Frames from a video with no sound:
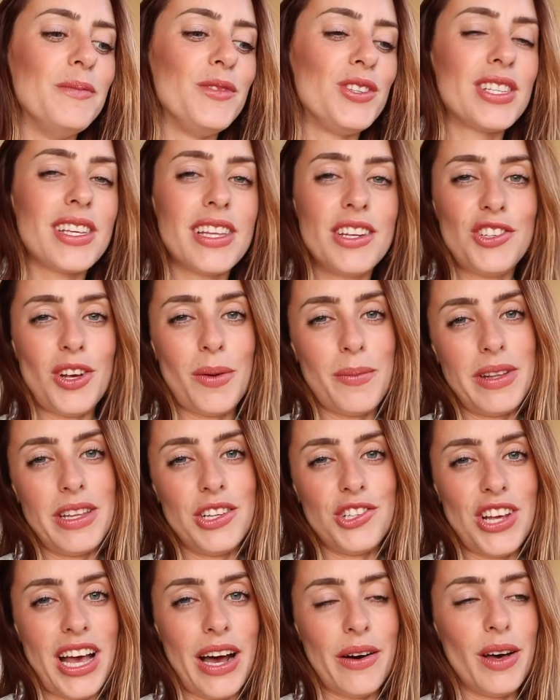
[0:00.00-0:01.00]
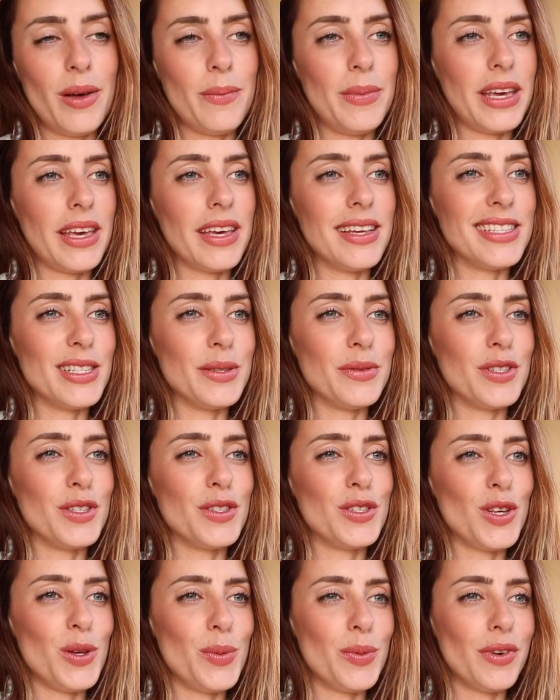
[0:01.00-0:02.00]
Just gonna jump in the shower because it was a
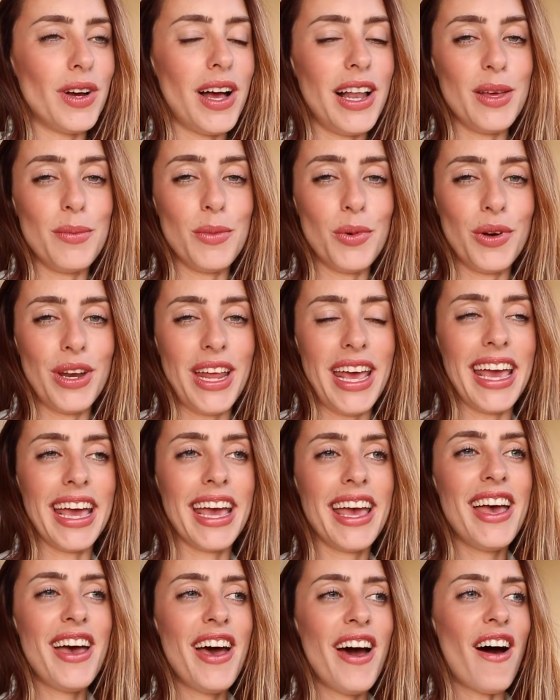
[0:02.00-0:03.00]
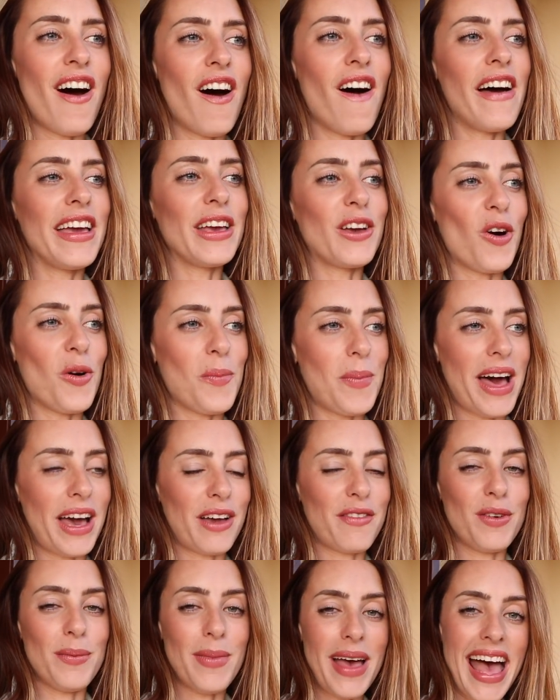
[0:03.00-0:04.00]
super early morning. I got
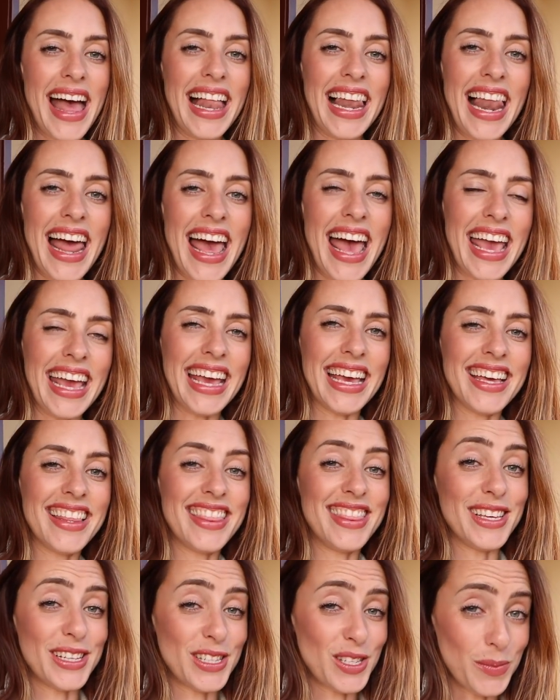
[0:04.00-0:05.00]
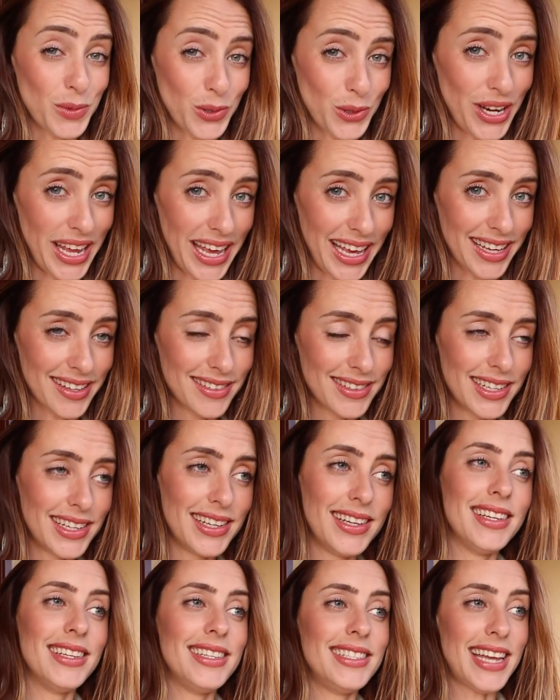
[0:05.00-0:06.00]
back from LA this morning,
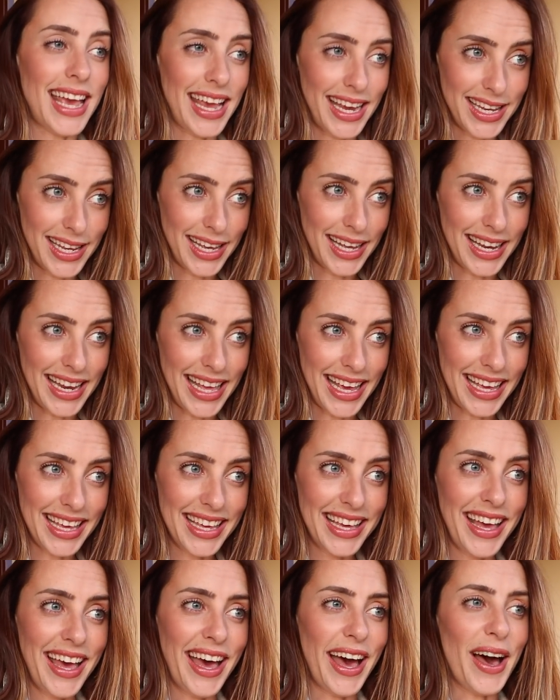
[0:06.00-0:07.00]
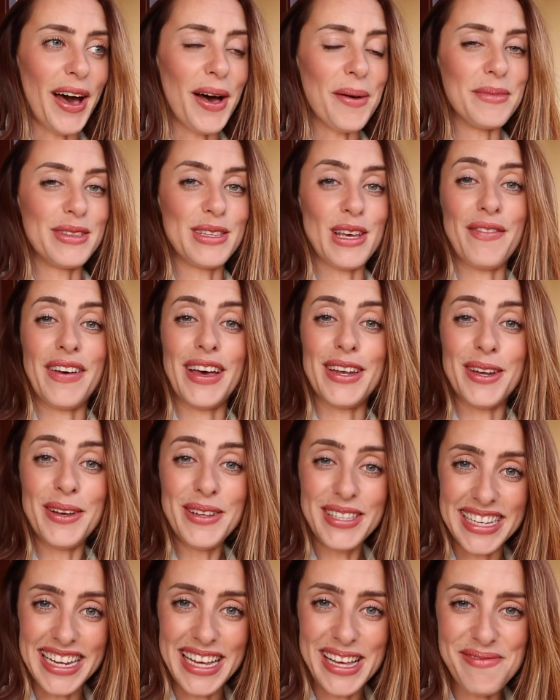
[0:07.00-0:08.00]
technically. So I've had
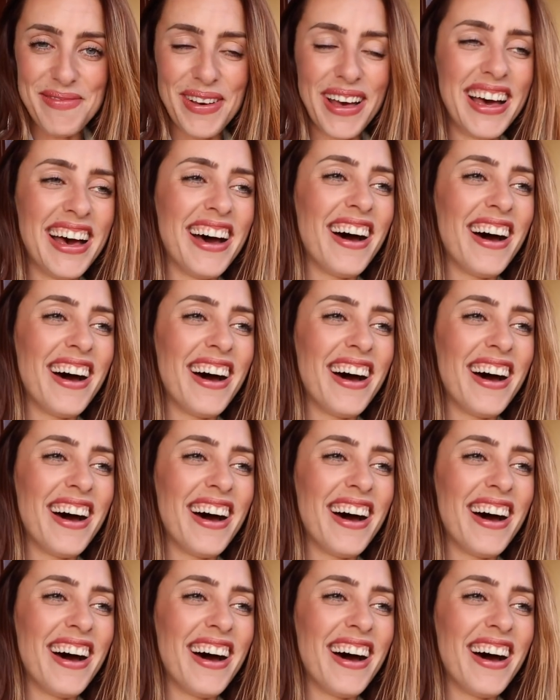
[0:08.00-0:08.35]
no sleep.